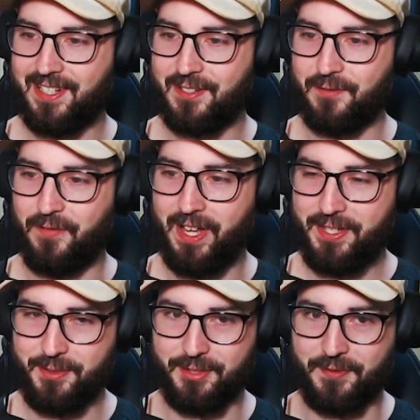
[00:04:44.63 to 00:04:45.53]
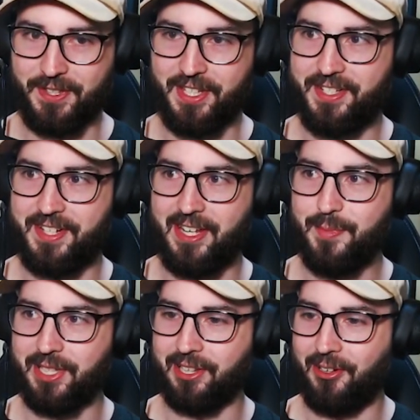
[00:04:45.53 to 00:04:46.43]
Vessels for the
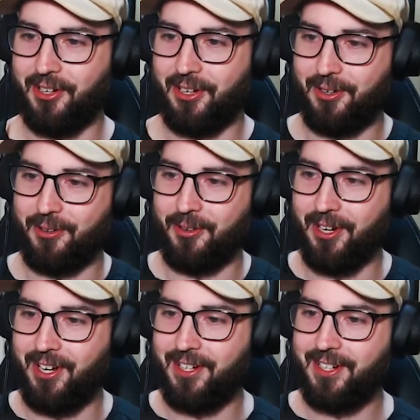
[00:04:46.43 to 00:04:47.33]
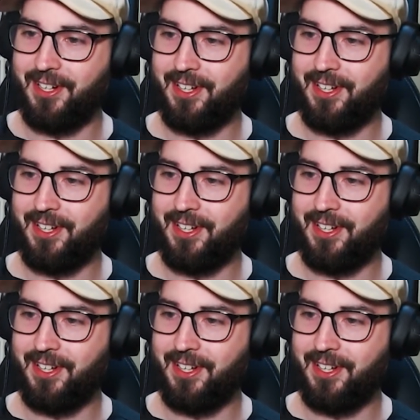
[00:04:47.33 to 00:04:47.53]
Demon Lord, hold on.